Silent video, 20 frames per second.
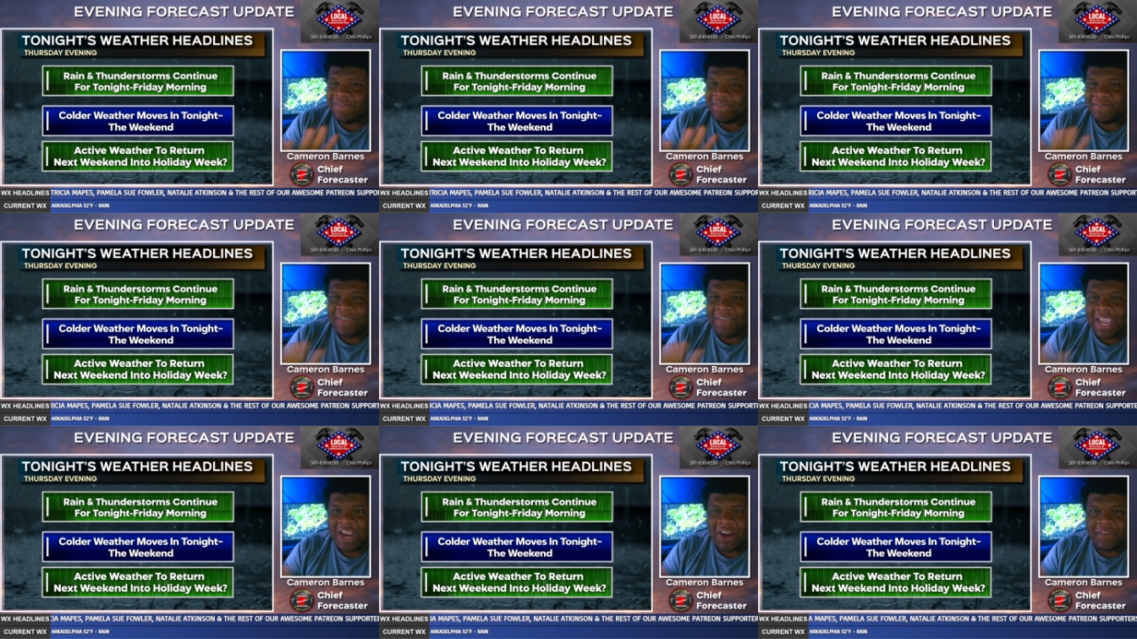
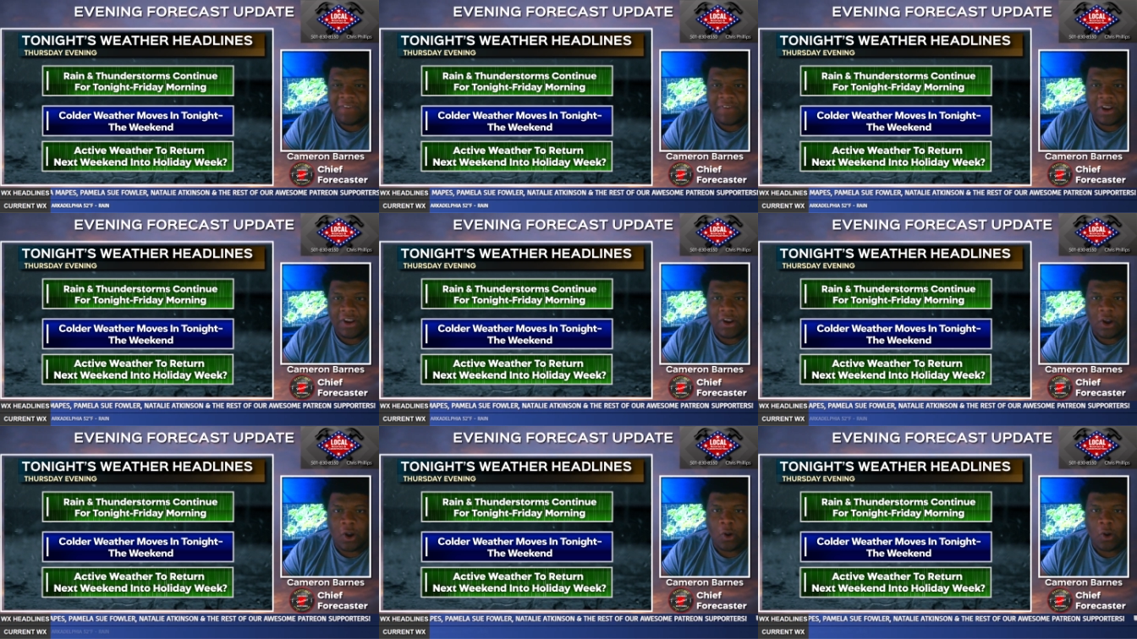Very,
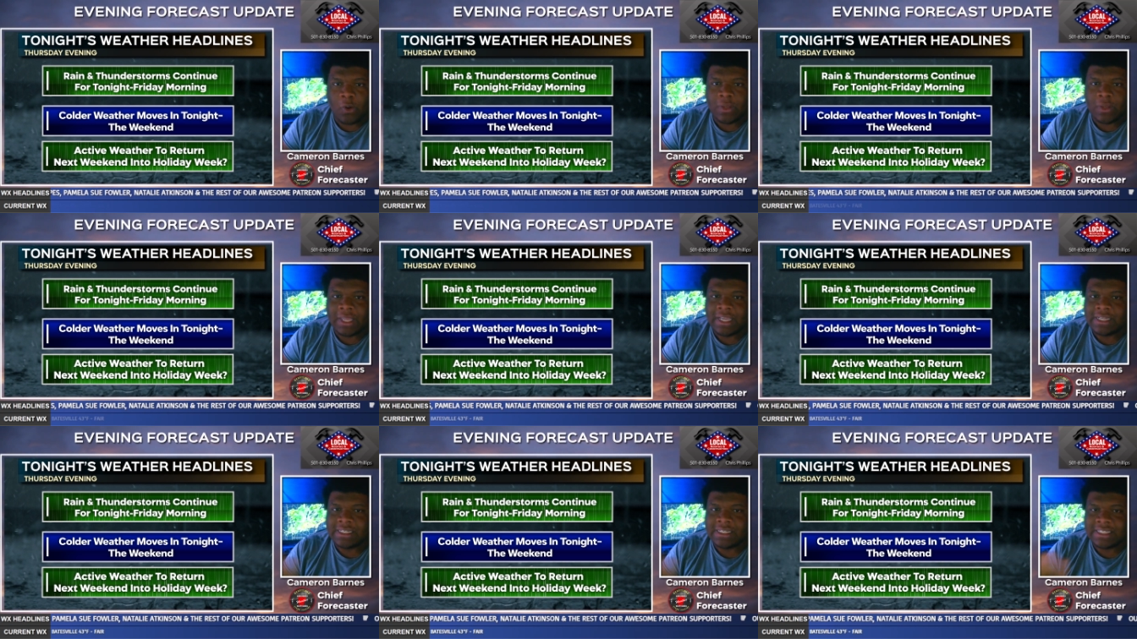very
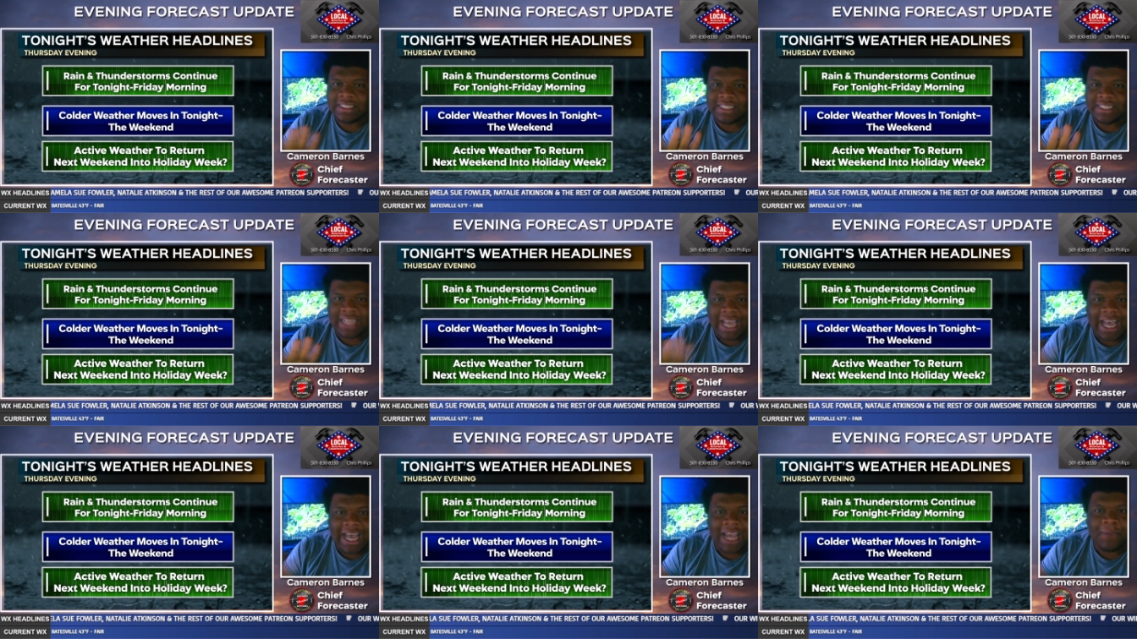early.
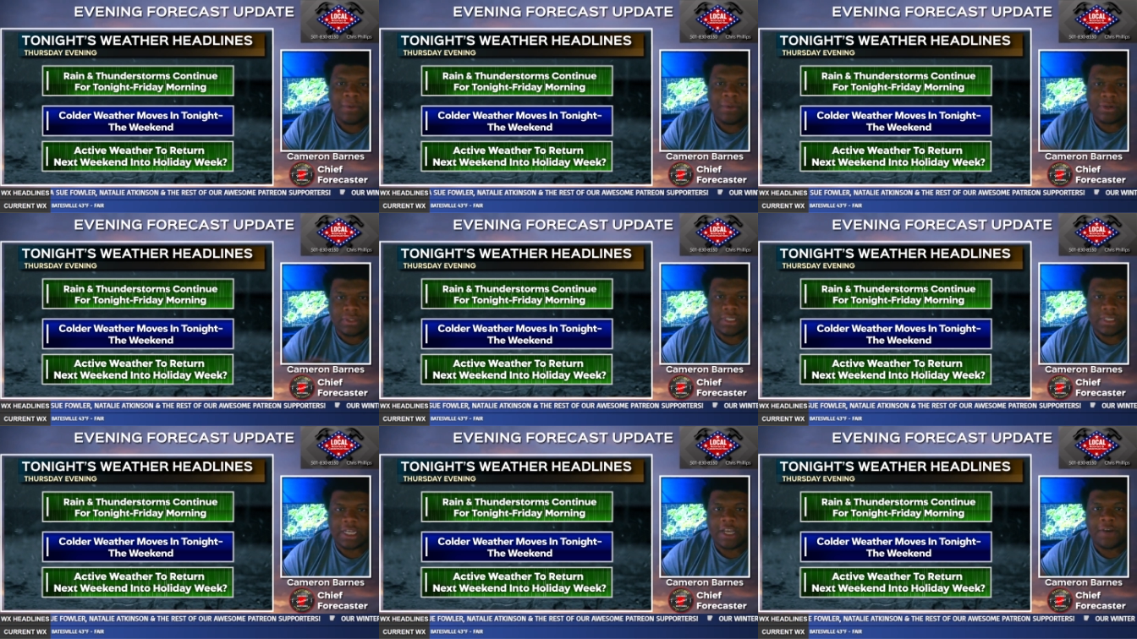Time
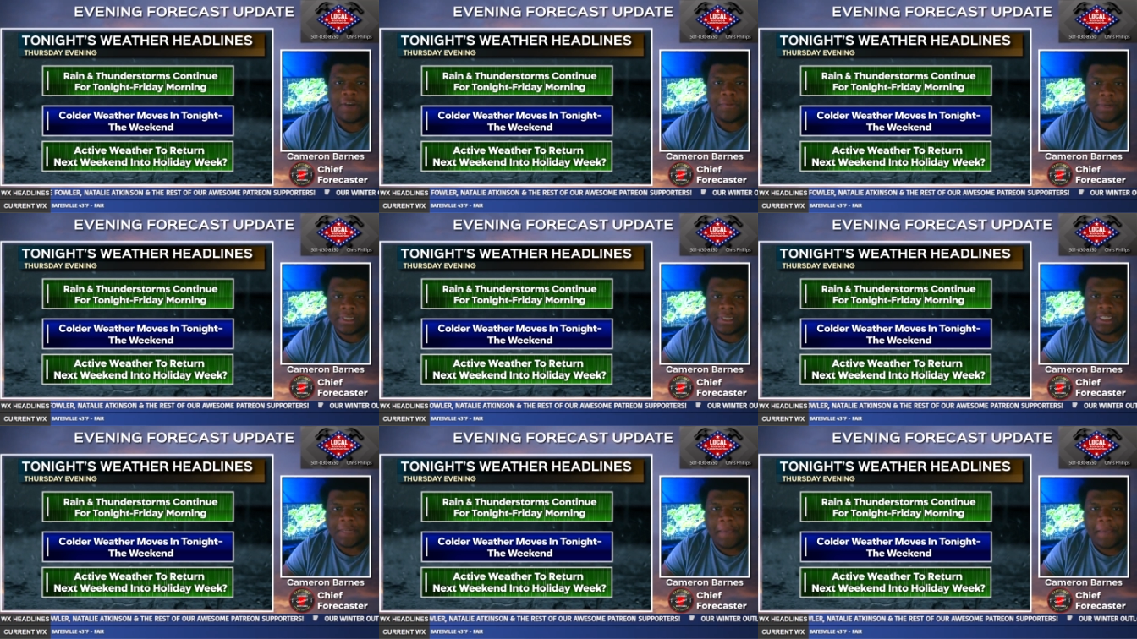will tell
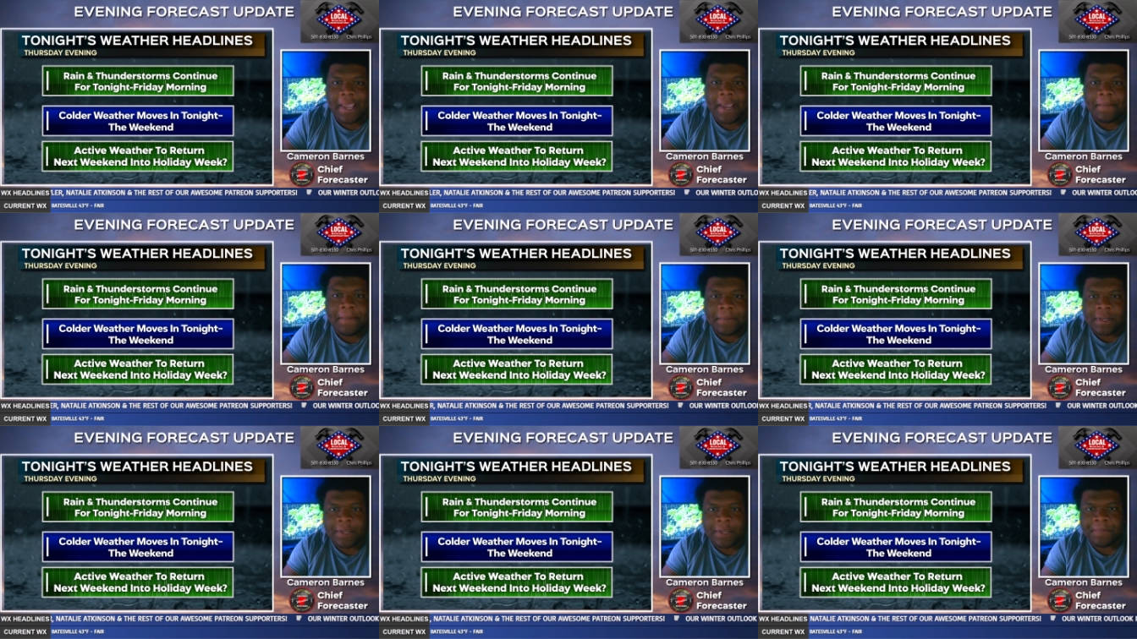what ends up
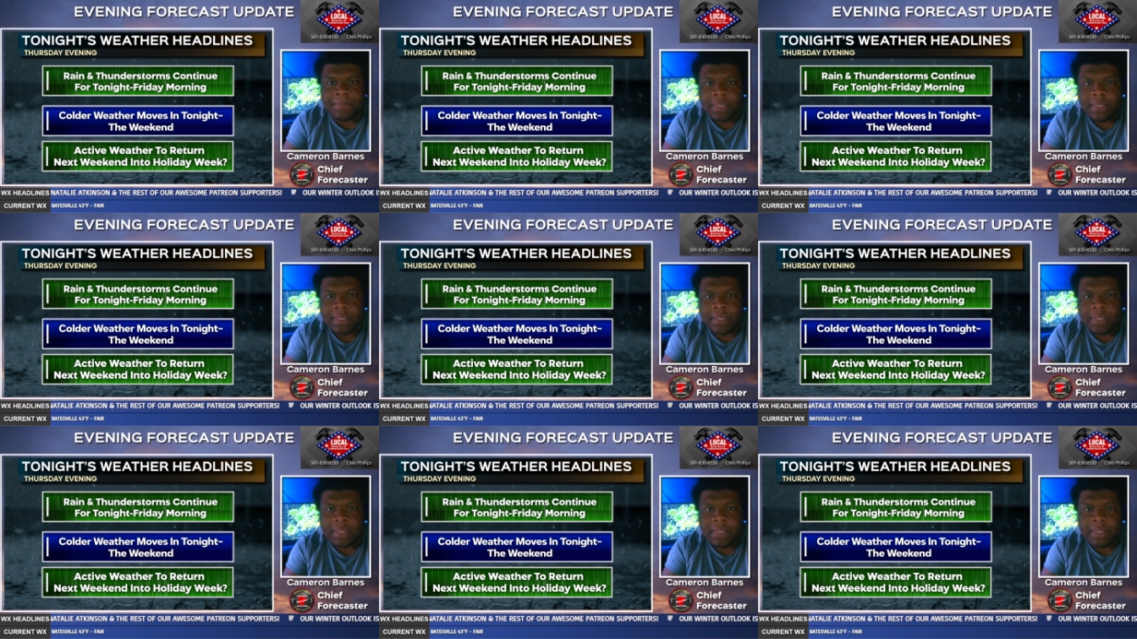happening.